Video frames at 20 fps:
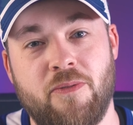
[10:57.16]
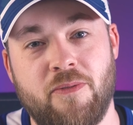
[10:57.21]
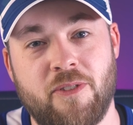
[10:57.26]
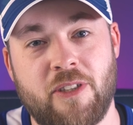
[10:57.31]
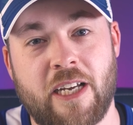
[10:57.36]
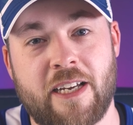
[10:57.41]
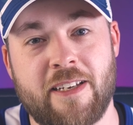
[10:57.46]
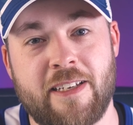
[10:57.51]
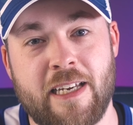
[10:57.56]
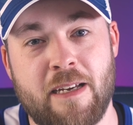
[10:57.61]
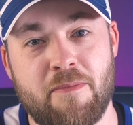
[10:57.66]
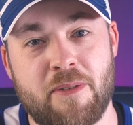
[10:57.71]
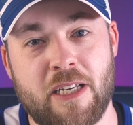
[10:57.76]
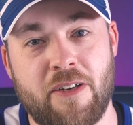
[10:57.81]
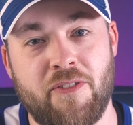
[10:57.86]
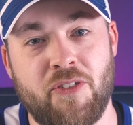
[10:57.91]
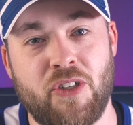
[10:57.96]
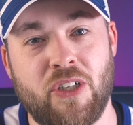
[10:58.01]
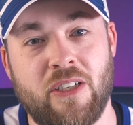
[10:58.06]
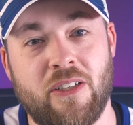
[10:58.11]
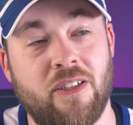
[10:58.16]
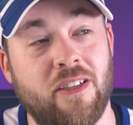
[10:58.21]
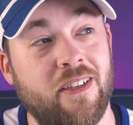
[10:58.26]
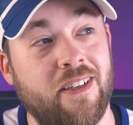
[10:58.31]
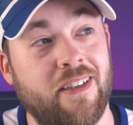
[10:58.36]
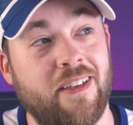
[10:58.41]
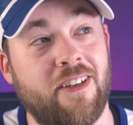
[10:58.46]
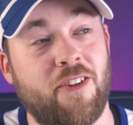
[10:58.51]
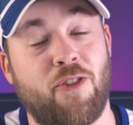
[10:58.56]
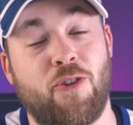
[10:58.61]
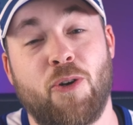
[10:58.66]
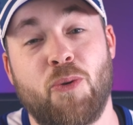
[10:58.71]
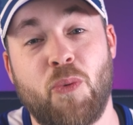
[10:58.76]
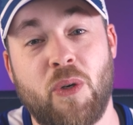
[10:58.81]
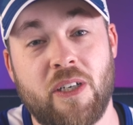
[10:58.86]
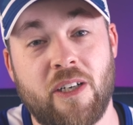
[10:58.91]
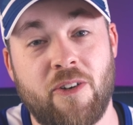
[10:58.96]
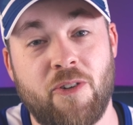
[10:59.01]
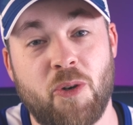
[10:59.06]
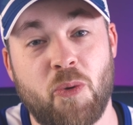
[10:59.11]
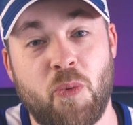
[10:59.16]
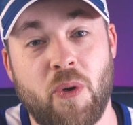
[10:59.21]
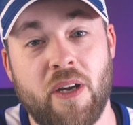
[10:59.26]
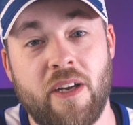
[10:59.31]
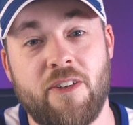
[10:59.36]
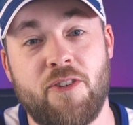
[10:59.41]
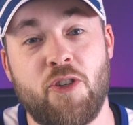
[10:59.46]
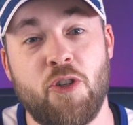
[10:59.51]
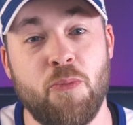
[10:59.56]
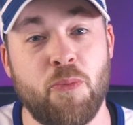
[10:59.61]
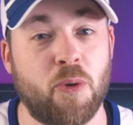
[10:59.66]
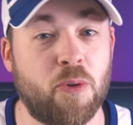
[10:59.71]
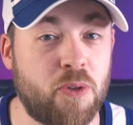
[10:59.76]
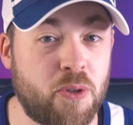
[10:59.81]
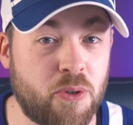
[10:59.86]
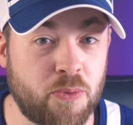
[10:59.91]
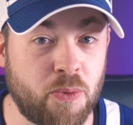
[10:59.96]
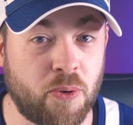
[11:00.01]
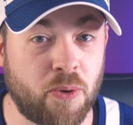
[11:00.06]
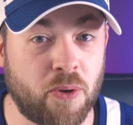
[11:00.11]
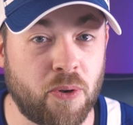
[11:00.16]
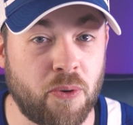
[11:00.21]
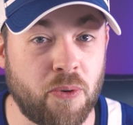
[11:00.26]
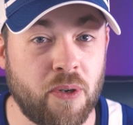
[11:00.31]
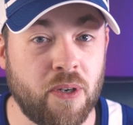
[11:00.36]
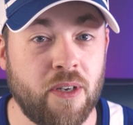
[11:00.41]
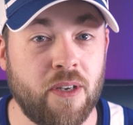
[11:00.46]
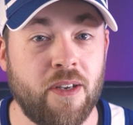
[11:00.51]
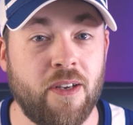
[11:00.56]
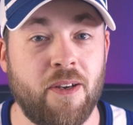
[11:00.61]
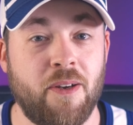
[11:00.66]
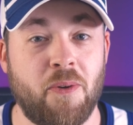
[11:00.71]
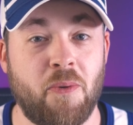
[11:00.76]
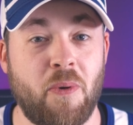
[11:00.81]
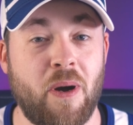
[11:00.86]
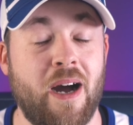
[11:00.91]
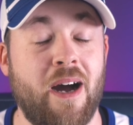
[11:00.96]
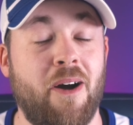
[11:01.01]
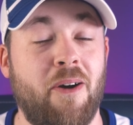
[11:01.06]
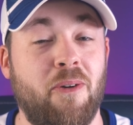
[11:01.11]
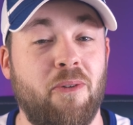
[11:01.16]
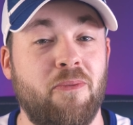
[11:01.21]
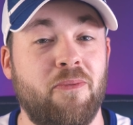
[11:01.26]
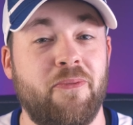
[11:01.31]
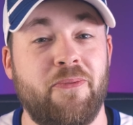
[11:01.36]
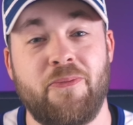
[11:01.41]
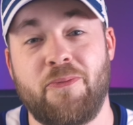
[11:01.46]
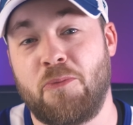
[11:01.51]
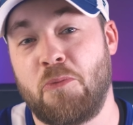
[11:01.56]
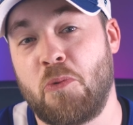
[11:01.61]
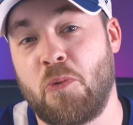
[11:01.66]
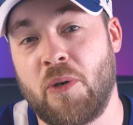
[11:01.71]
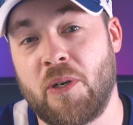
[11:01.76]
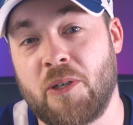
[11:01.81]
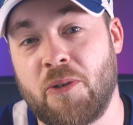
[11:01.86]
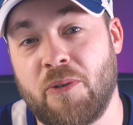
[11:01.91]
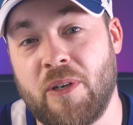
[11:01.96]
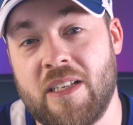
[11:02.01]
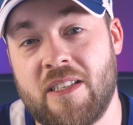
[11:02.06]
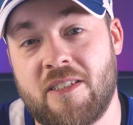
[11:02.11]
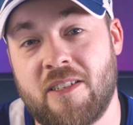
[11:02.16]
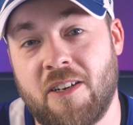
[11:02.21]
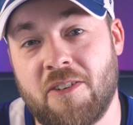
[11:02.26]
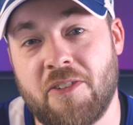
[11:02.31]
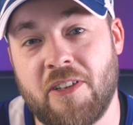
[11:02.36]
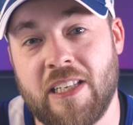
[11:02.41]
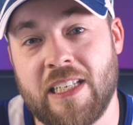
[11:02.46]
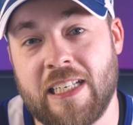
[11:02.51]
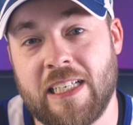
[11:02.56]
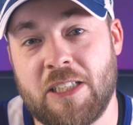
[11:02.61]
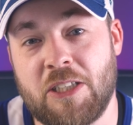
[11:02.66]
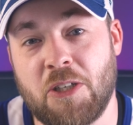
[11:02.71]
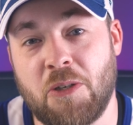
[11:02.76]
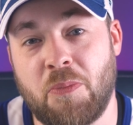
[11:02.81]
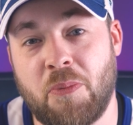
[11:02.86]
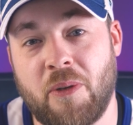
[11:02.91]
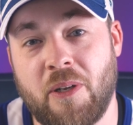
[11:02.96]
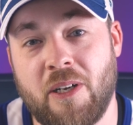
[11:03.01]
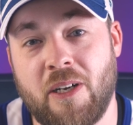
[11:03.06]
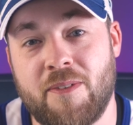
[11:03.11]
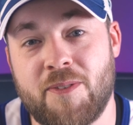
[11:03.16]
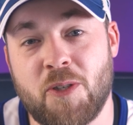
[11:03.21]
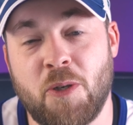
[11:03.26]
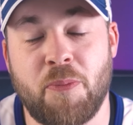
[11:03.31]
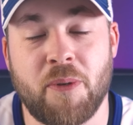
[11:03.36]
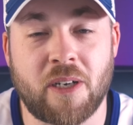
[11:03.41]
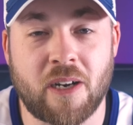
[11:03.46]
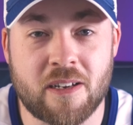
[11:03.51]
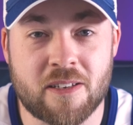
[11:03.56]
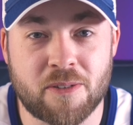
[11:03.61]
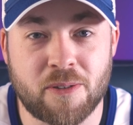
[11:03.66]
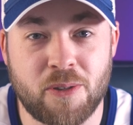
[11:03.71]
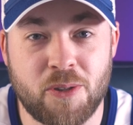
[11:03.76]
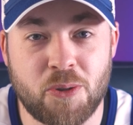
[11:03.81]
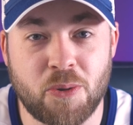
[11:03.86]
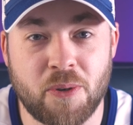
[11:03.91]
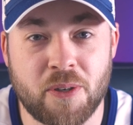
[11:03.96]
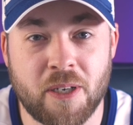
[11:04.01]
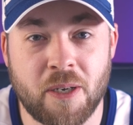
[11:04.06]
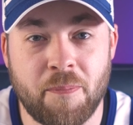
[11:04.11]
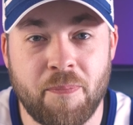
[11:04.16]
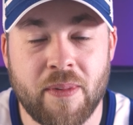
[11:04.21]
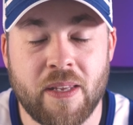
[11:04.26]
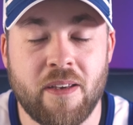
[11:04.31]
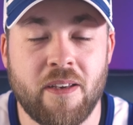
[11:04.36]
Second game seven done. Third one underway. Two more tomorrow. Wow. What a great start to the NHL playoffs. I hope you guys are enjoying it.